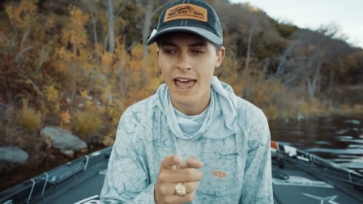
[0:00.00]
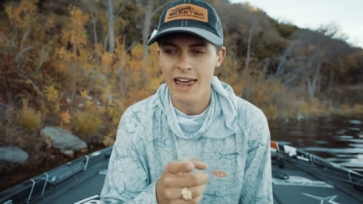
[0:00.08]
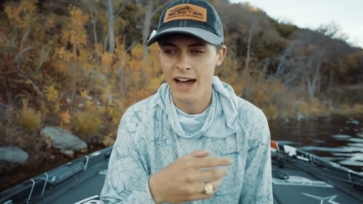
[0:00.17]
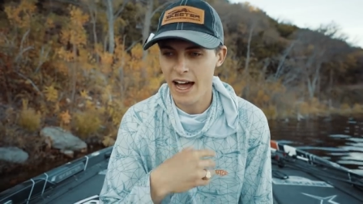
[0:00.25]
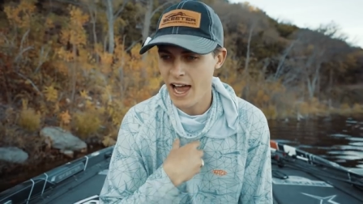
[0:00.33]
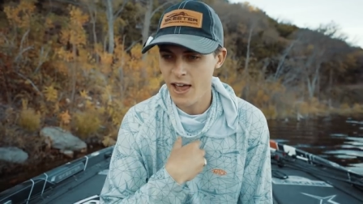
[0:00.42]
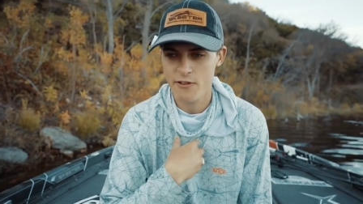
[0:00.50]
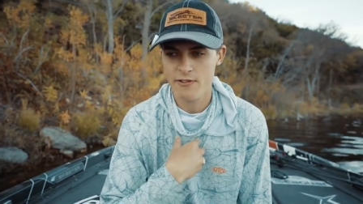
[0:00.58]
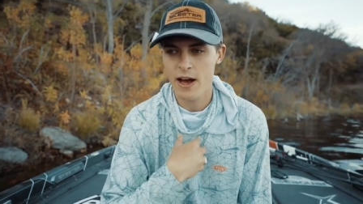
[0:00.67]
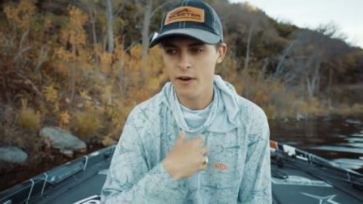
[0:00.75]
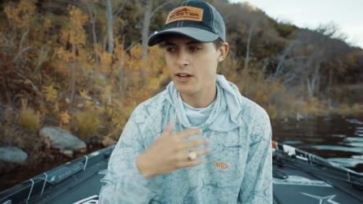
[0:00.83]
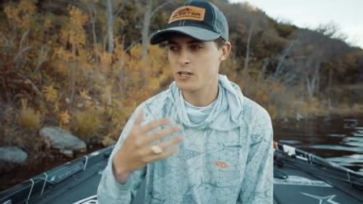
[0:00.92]
And I have
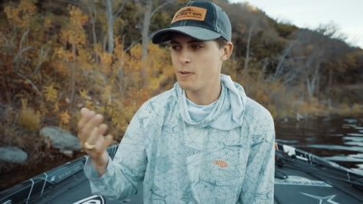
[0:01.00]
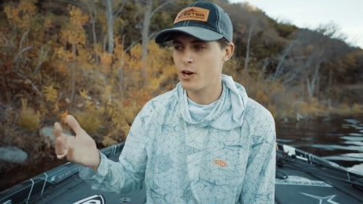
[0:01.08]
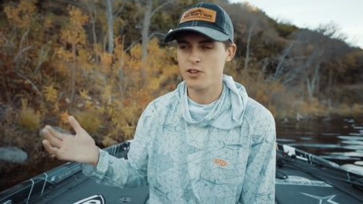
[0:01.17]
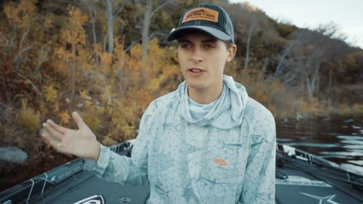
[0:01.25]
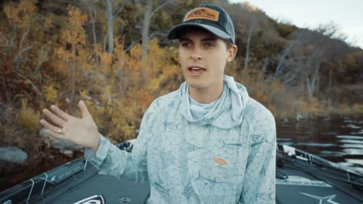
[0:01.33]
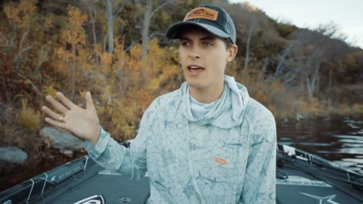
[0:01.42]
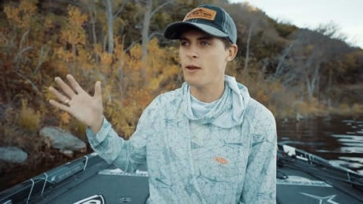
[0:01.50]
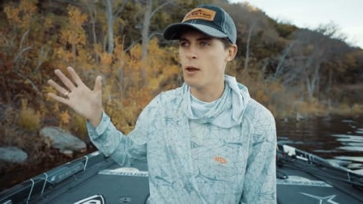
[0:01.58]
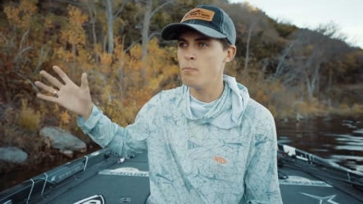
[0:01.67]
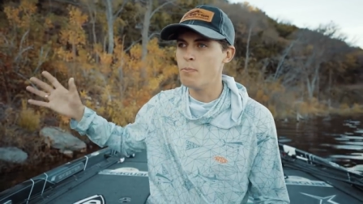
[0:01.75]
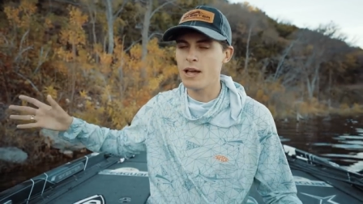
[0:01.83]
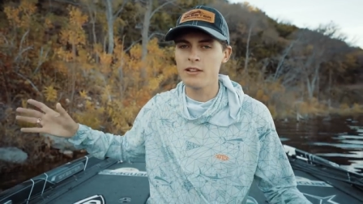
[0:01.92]
found, especially in,
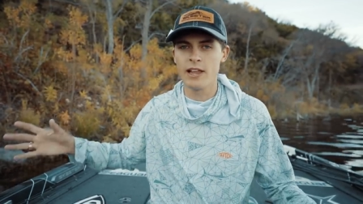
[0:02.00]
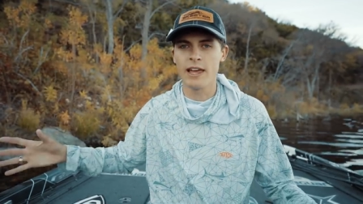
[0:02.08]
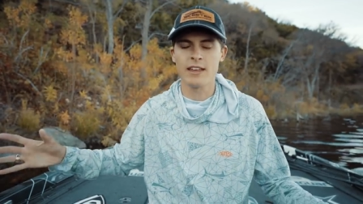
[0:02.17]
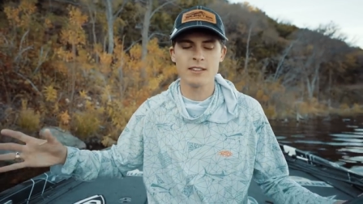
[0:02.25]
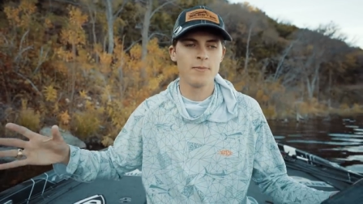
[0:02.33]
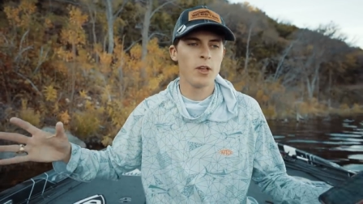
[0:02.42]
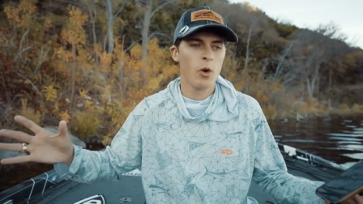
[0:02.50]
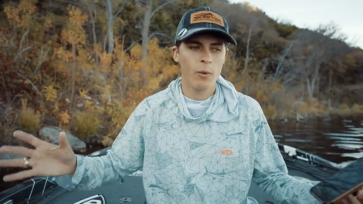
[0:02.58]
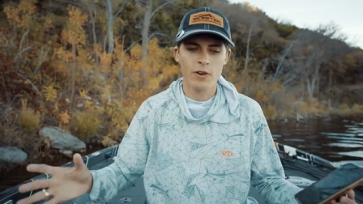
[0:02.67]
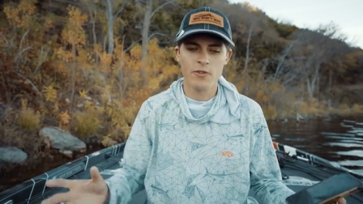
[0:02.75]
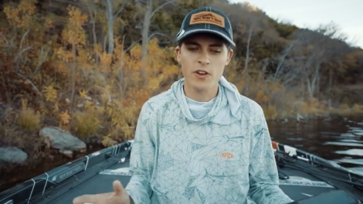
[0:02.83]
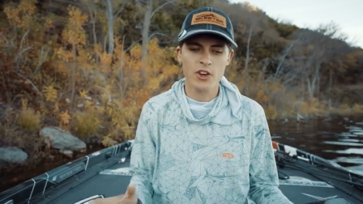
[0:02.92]
in big lakes,
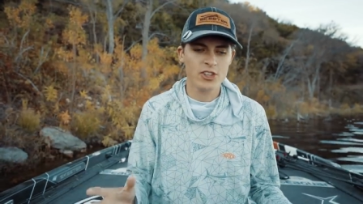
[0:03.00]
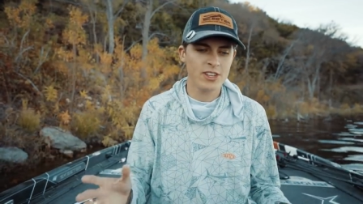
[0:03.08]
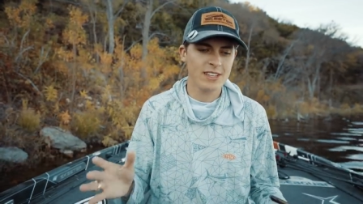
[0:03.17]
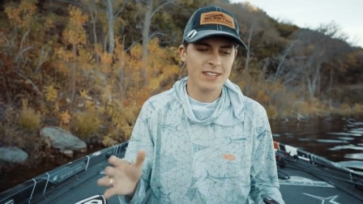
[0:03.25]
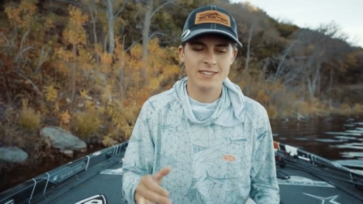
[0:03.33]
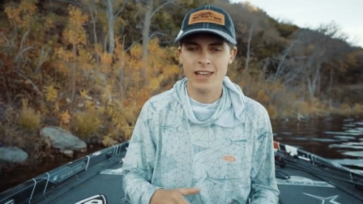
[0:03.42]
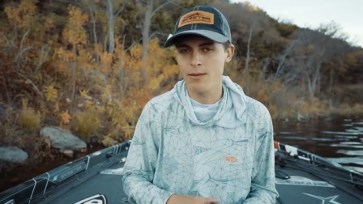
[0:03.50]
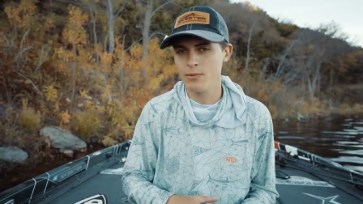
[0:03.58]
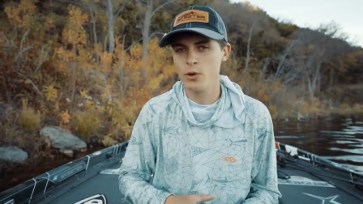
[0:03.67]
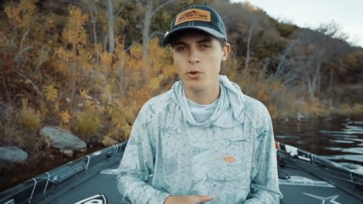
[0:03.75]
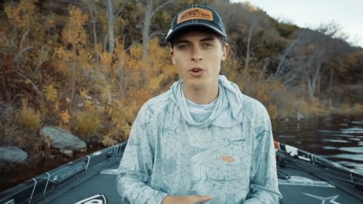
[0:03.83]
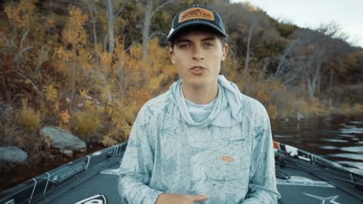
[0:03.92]
when fish see the same
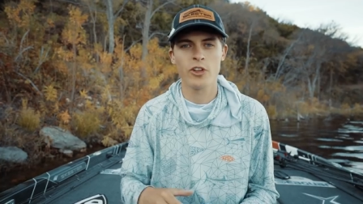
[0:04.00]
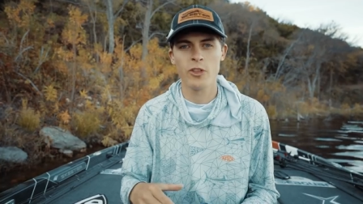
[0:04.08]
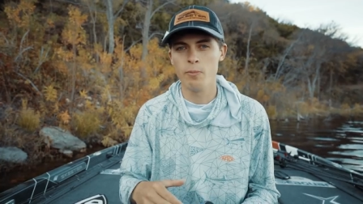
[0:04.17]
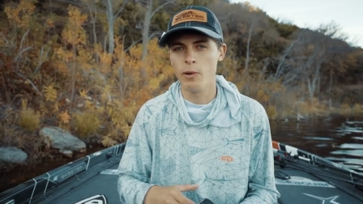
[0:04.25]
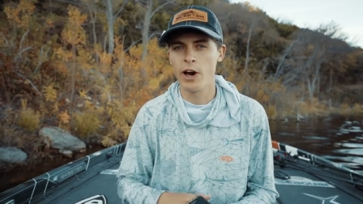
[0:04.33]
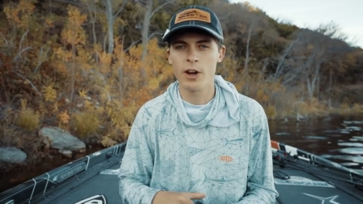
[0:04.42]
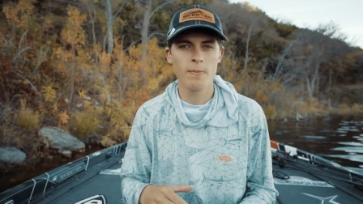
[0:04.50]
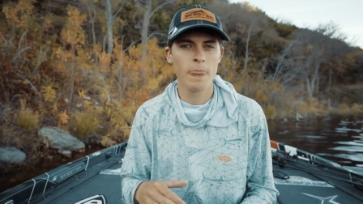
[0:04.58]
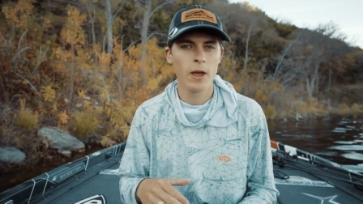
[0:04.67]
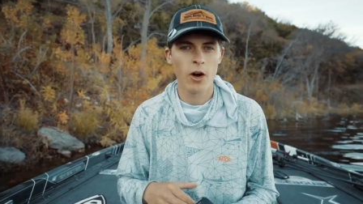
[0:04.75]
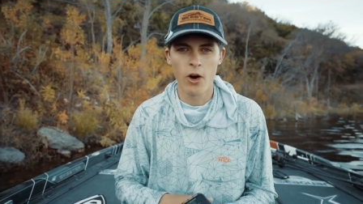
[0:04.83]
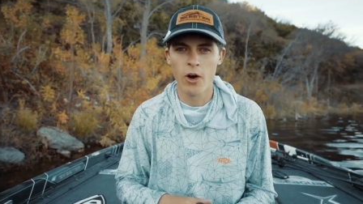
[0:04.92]
lures on the bottom
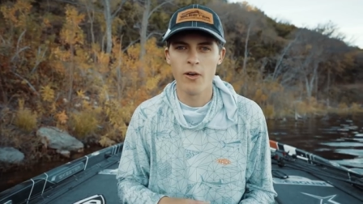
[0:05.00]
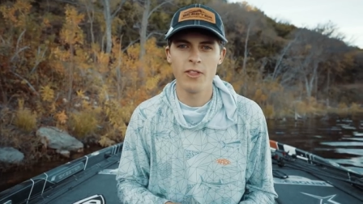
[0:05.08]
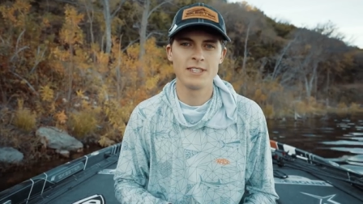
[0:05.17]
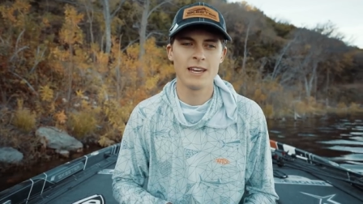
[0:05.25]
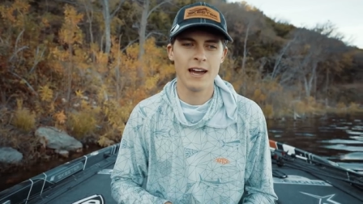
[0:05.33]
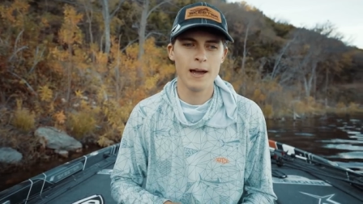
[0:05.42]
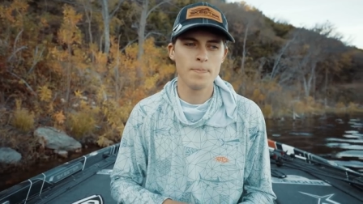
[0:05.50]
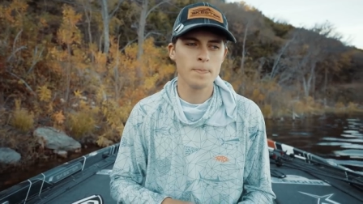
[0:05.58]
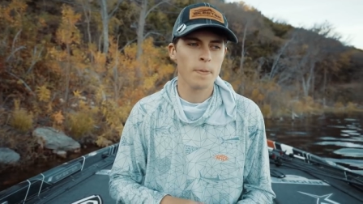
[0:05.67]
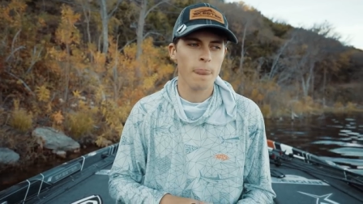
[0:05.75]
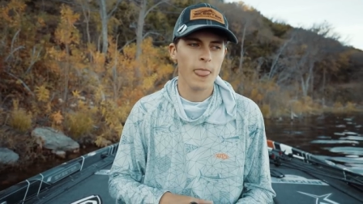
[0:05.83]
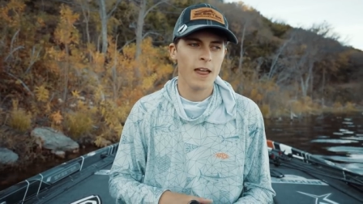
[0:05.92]
all the time,
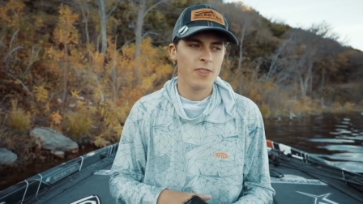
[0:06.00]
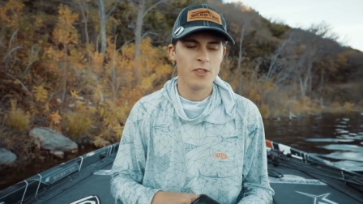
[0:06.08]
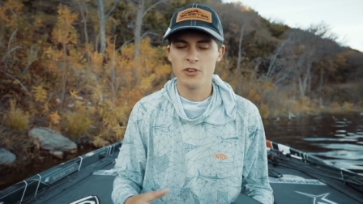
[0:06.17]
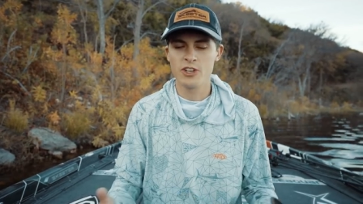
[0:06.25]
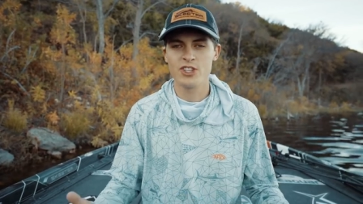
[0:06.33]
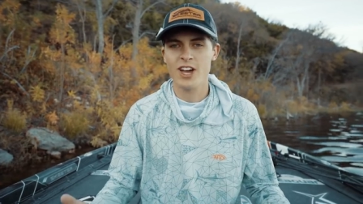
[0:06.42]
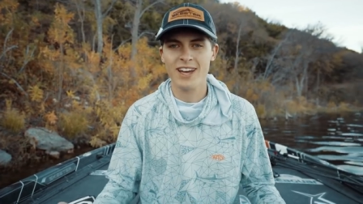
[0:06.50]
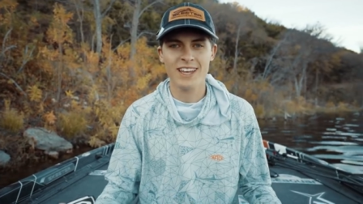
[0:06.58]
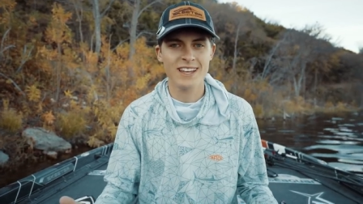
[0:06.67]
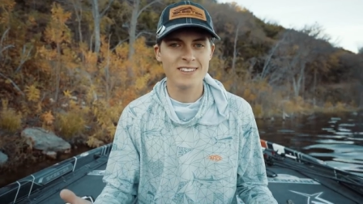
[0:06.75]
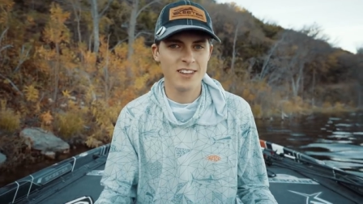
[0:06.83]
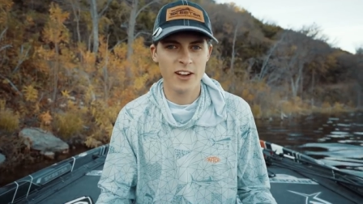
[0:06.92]
they're just not
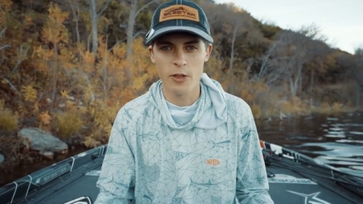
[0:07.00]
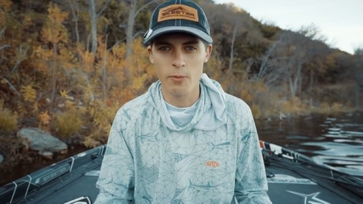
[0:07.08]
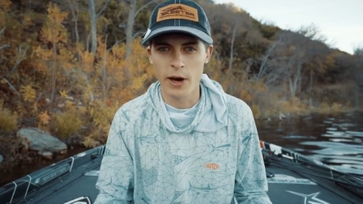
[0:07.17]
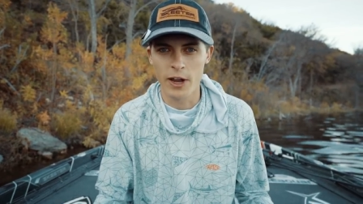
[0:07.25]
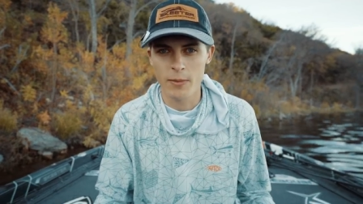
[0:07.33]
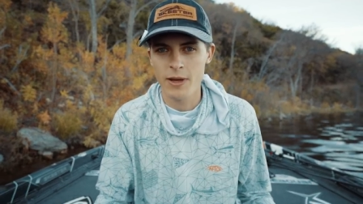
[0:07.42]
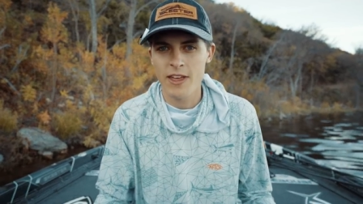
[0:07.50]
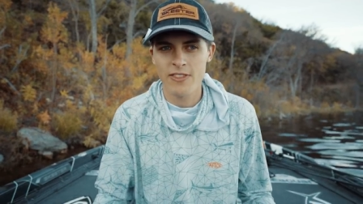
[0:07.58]
going to sit on the bottom.